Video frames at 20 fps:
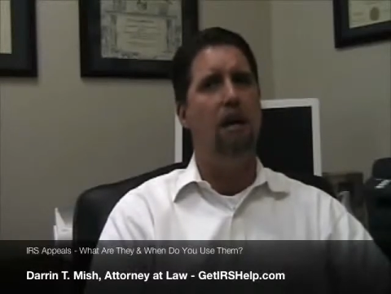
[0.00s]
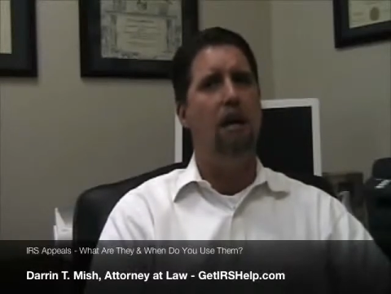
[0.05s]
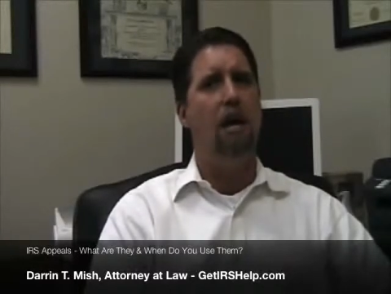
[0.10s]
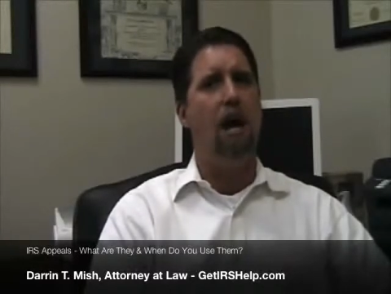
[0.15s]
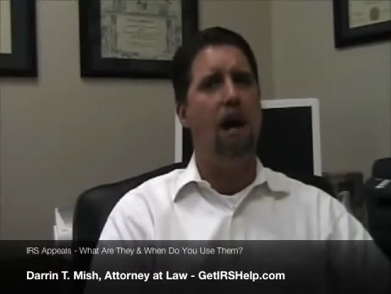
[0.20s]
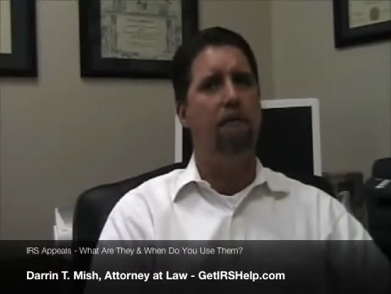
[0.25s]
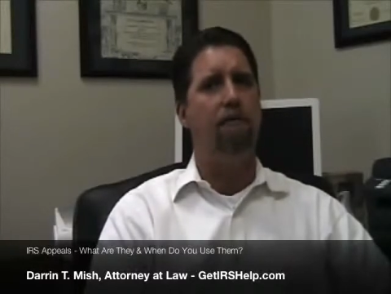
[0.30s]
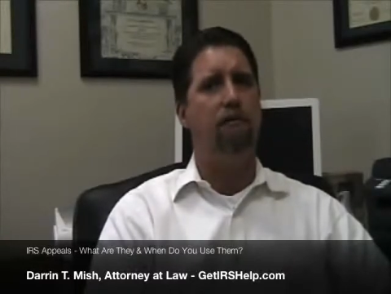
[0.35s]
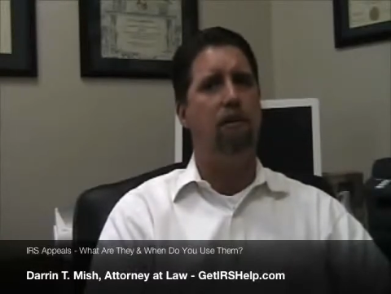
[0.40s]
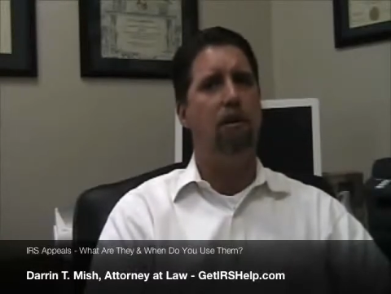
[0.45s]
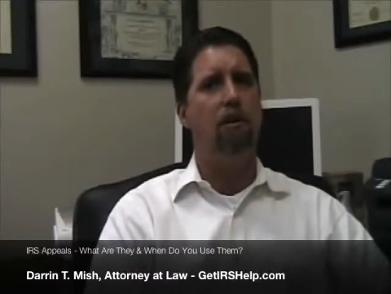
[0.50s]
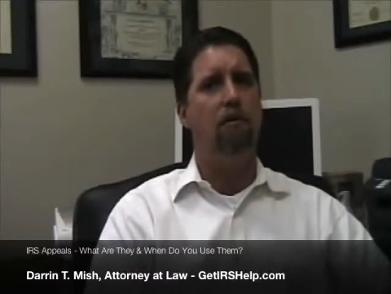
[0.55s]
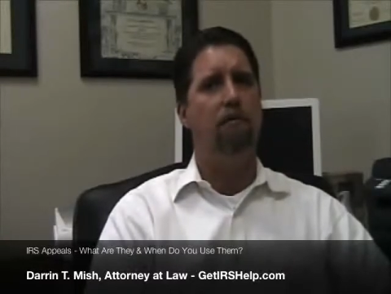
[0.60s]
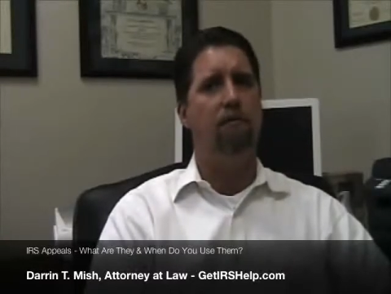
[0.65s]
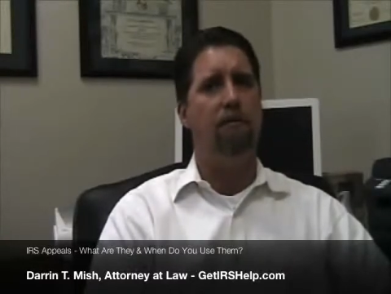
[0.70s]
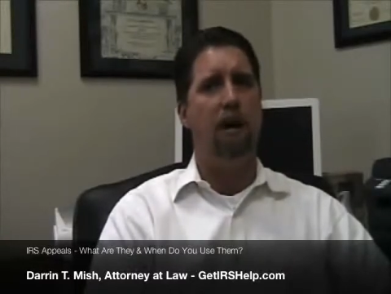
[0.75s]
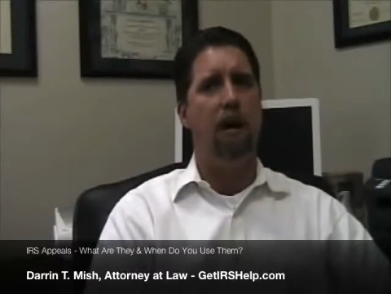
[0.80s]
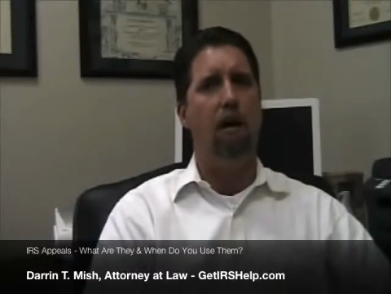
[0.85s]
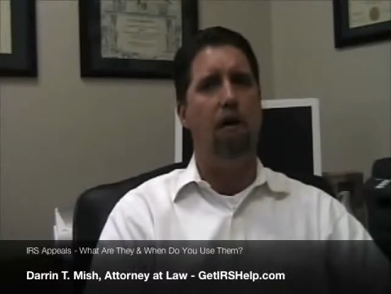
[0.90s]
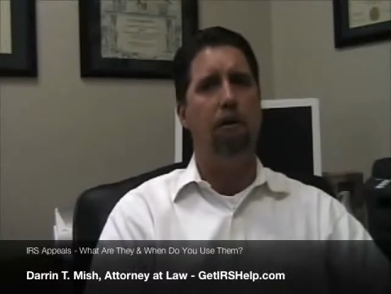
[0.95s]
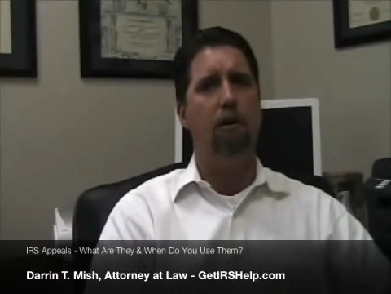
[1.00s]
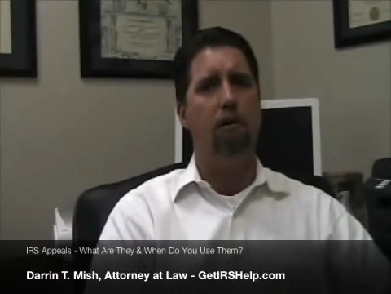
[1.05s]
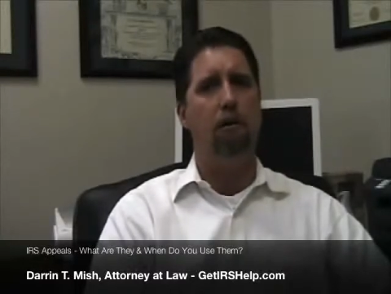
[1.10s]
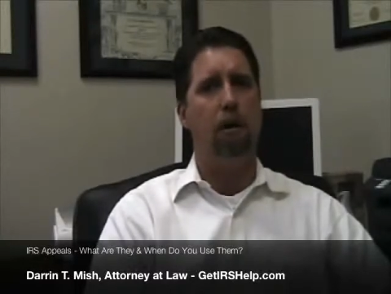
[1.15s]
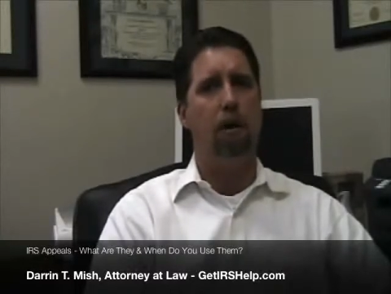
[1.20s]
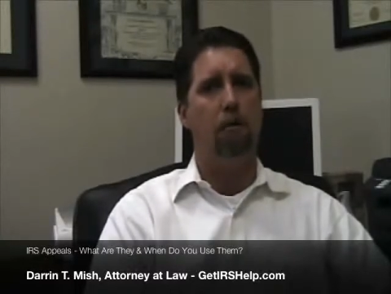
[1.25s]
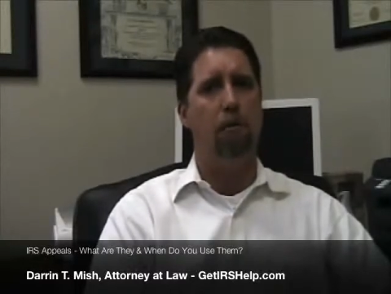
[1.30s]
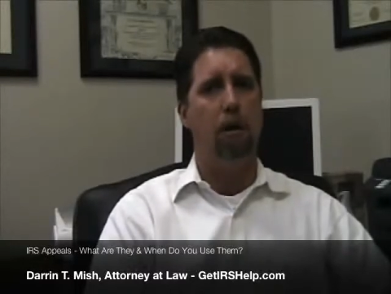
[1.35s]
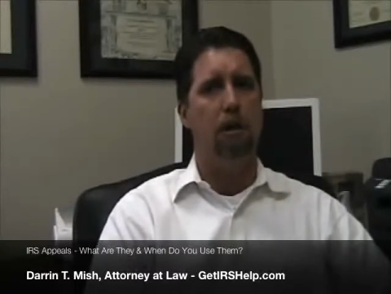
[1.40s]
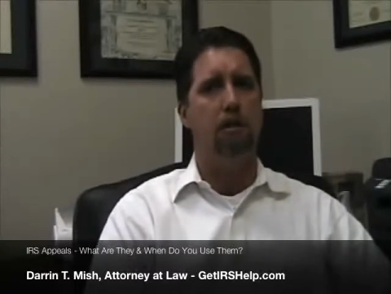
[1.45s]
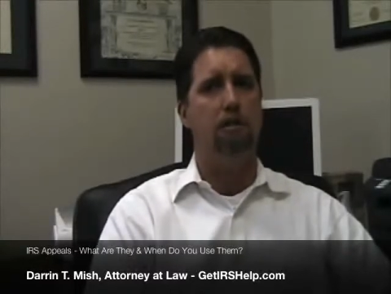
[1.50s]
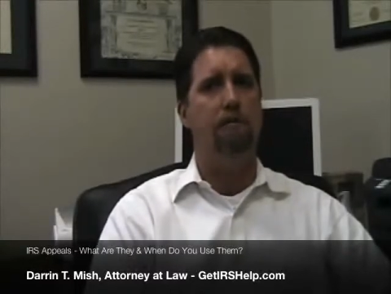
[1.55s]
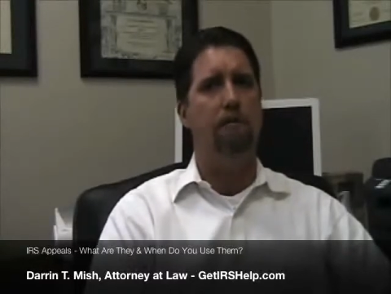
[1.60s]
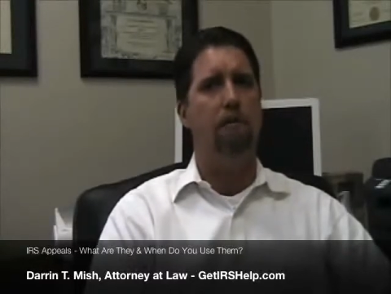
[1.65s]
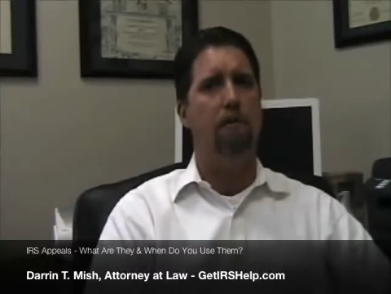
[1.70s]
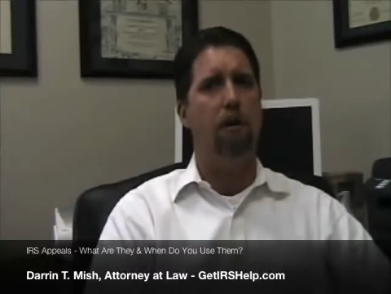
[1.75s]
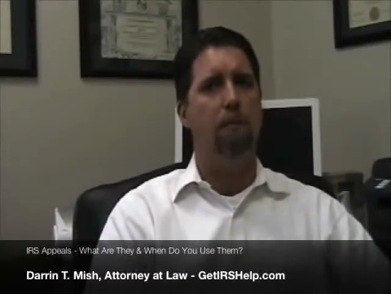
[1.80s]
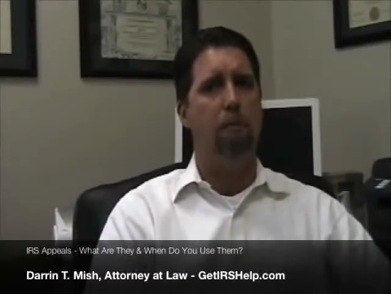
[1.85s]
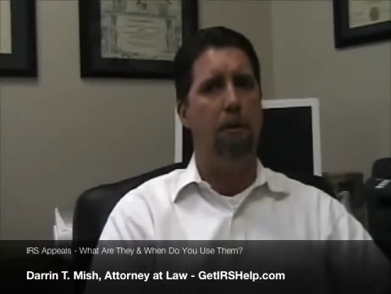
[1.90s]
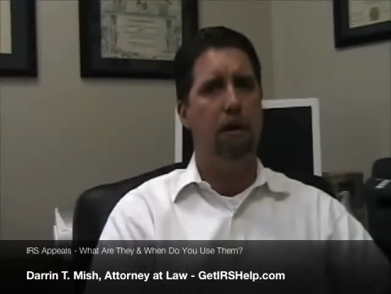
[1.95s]
after you file your request
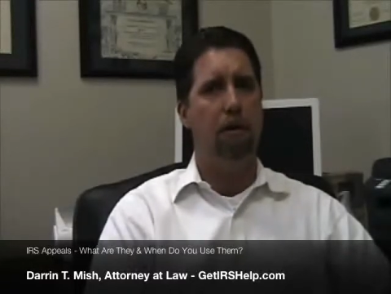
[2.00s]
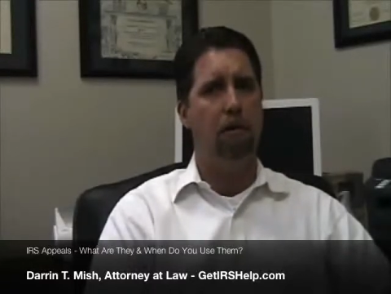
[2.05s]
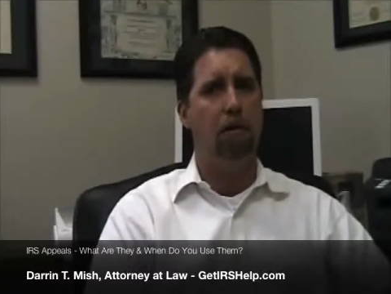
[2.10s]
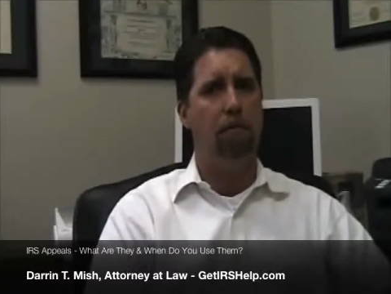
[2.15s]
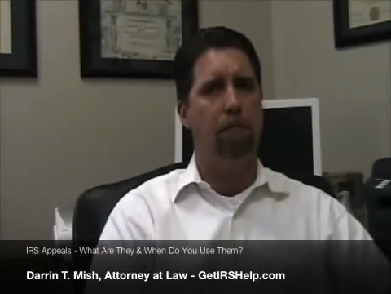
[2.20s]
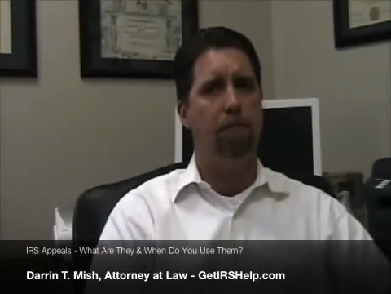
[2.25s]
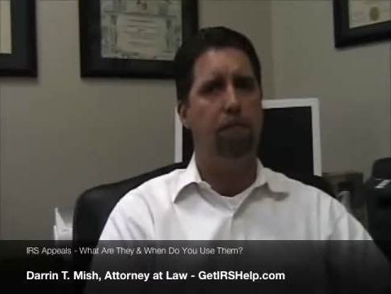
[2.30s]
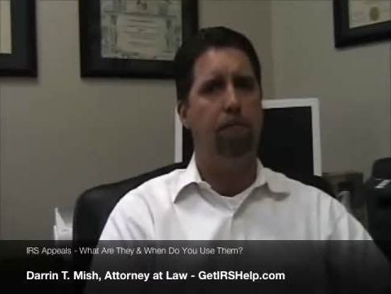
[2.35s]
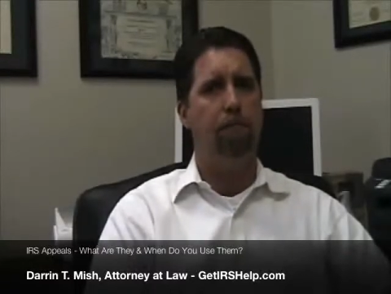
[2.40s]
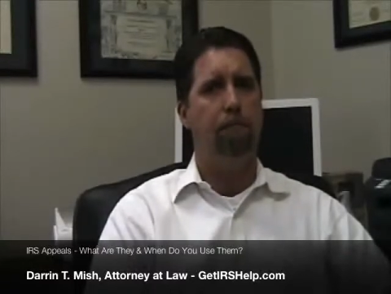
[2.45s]
for an appeal.